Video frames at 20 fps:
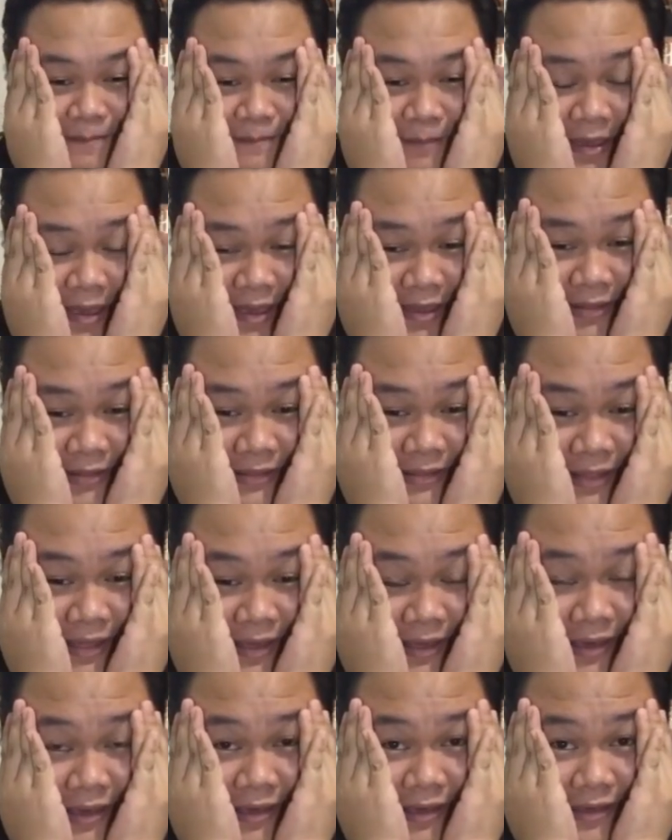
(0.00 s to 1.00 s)
Man,
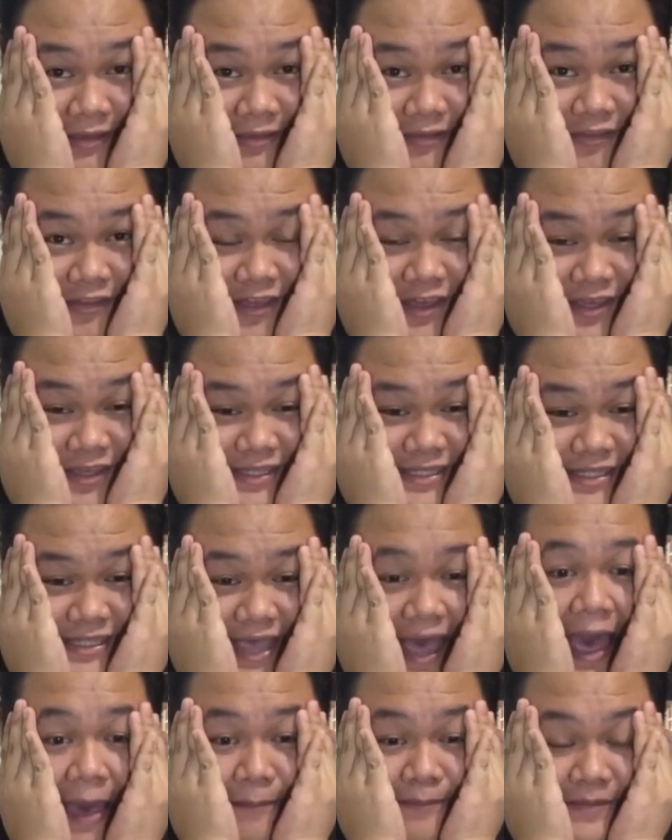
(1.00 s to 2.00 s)

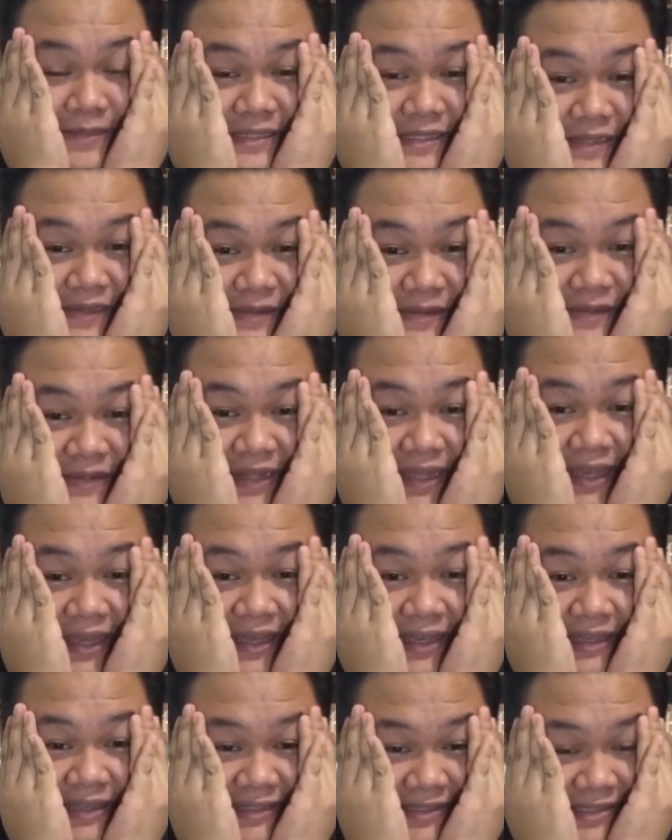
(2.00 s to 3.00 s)
this episode
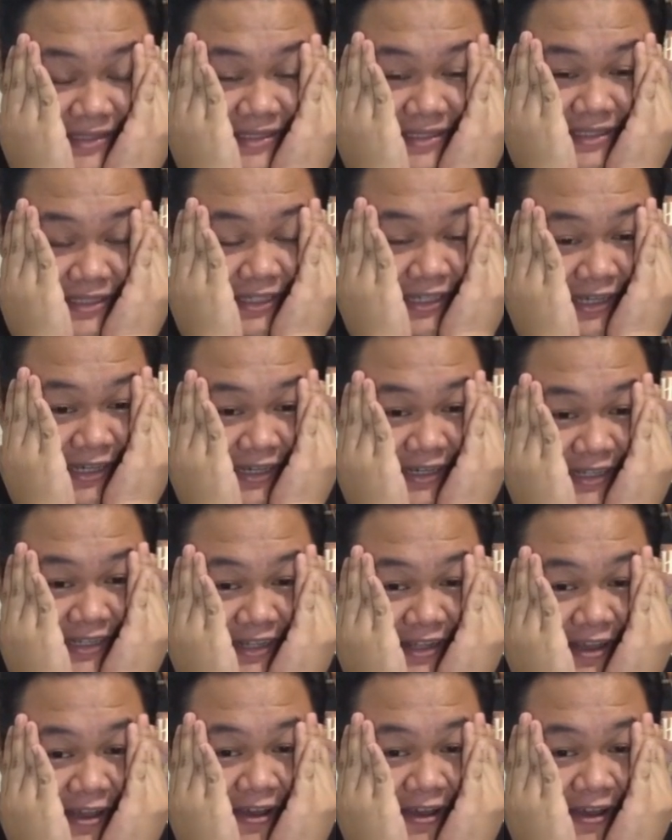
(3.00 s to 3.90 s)
is good.